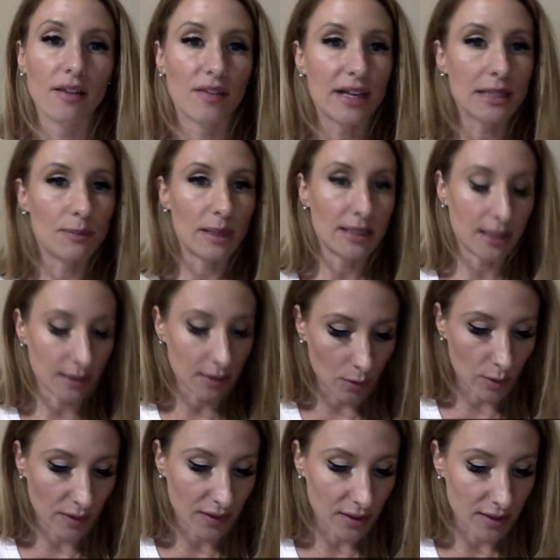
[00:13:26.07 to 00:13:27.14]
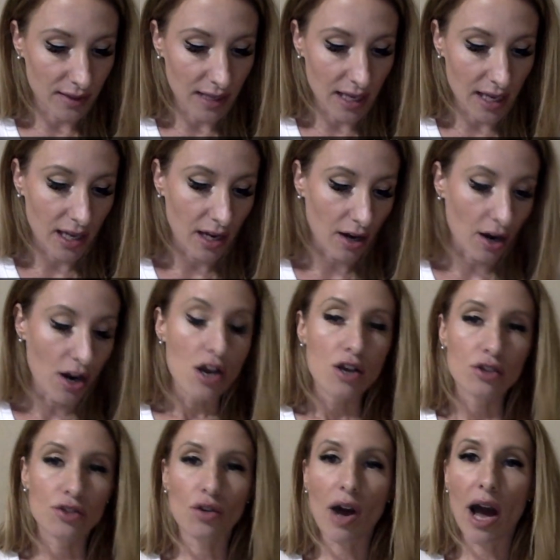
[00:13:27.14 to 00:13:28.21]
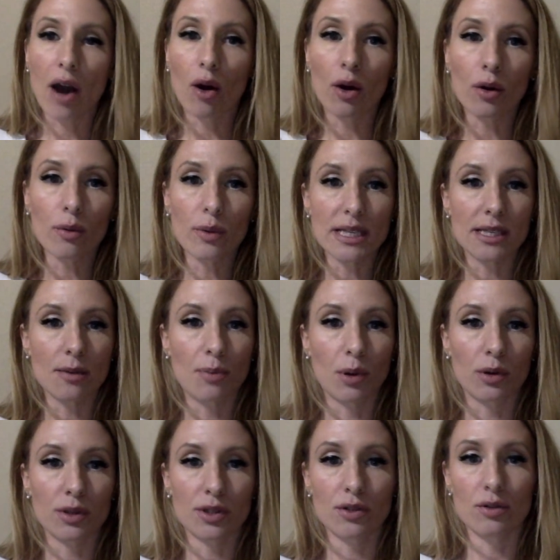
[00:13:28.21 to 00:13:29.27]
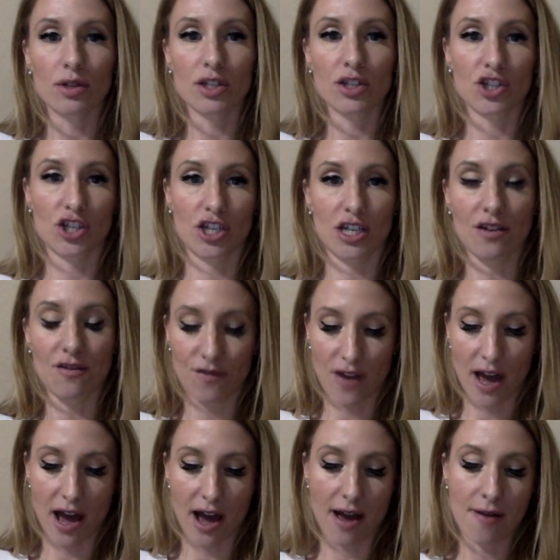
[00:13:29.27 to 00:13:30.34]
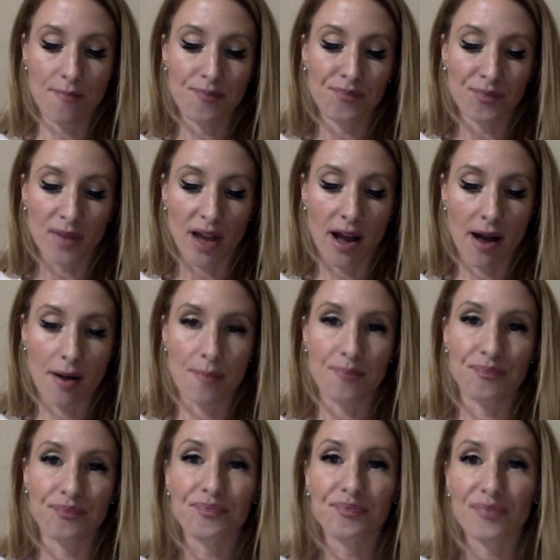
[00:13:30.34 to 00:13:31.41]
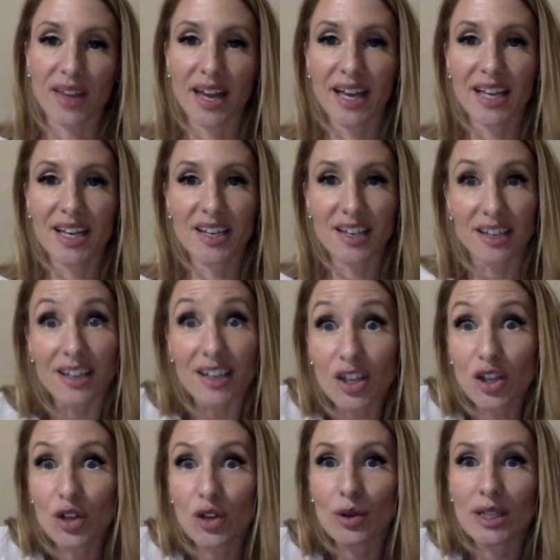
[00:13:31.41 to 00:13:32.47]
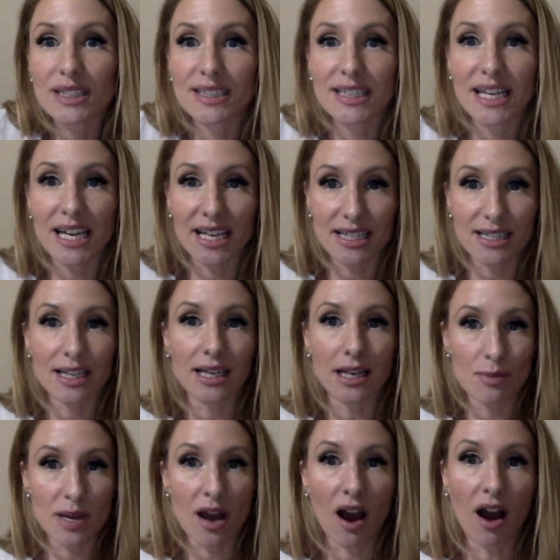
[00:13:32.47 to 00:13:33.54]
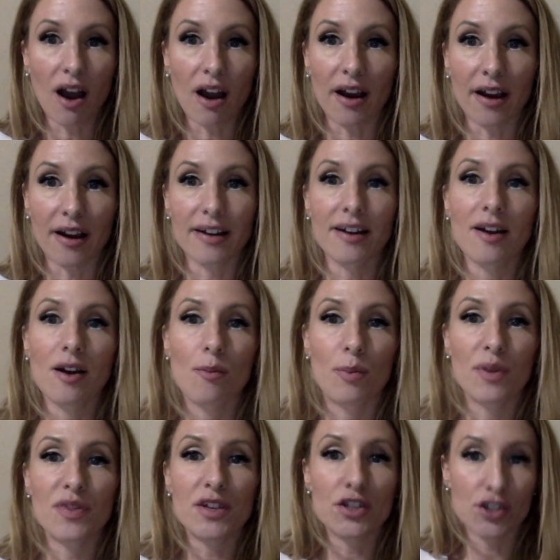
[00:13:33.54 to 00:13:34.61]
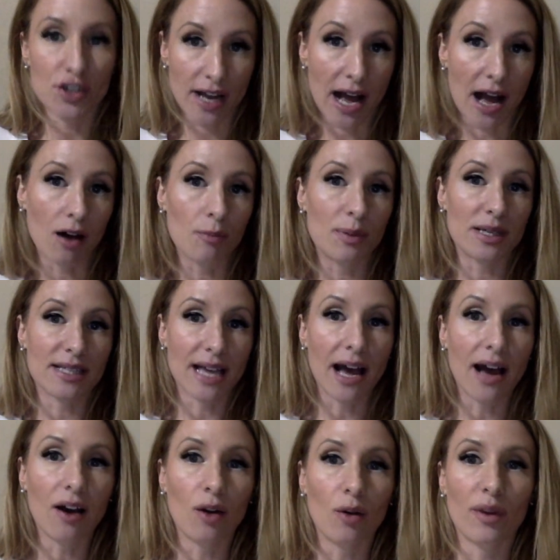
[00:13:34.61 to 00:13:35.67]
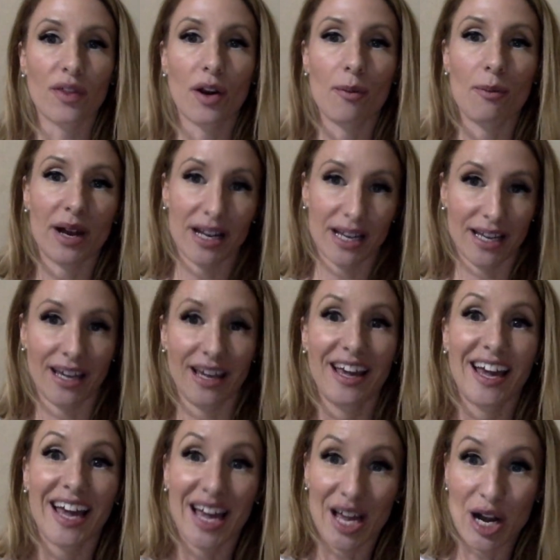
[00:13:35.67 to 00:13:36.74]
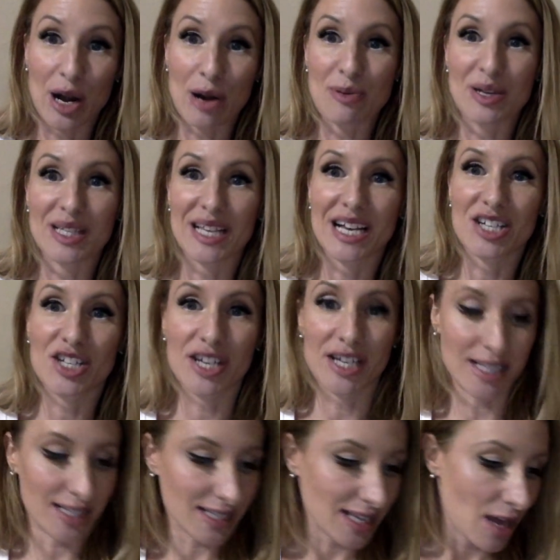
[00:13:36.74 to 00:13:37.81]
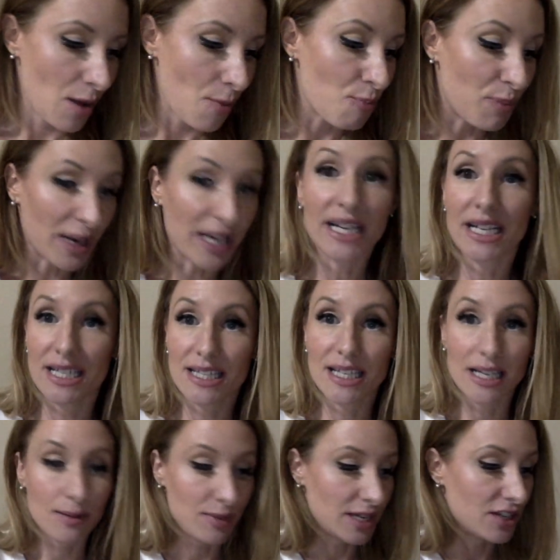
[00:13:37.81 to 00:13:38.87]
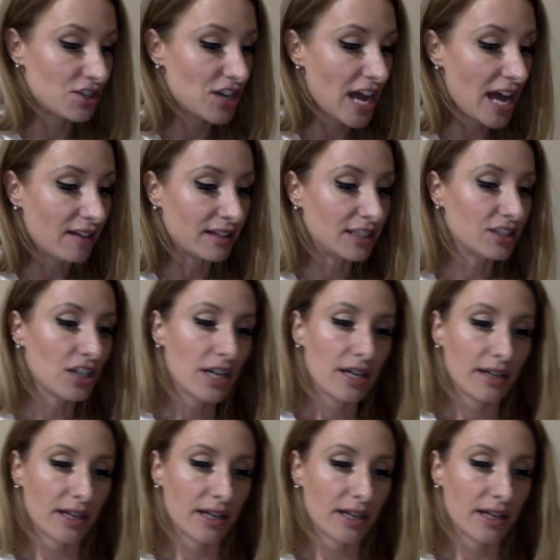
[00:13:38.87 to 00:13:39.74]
That's basically what they're saying here. So how are we supposed to achieve that? um And, you know, it's saying it's going to be hard, but this should help us out with our money and our possessions, but it is going to be a challenge.